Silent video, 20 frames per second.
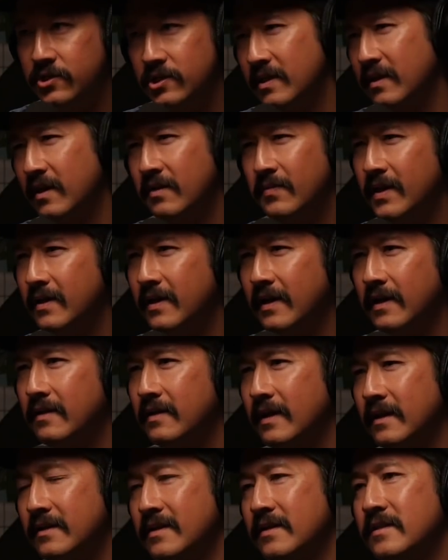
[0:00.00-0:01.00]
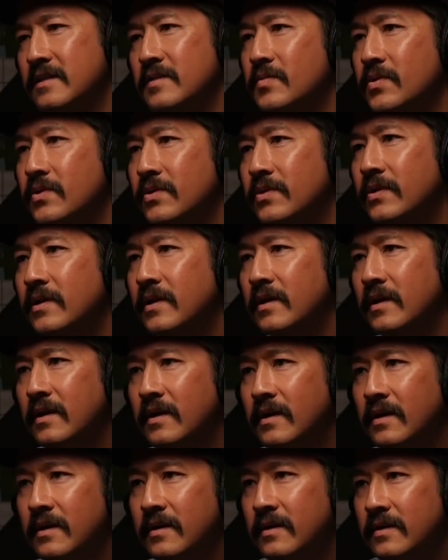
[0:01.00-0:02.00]
Just thinking about like accessible
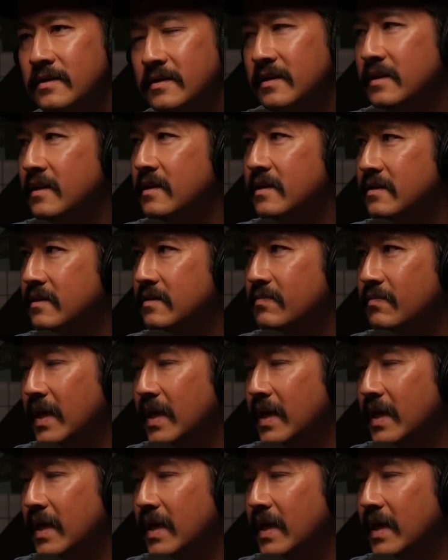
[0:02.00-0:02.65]
cities,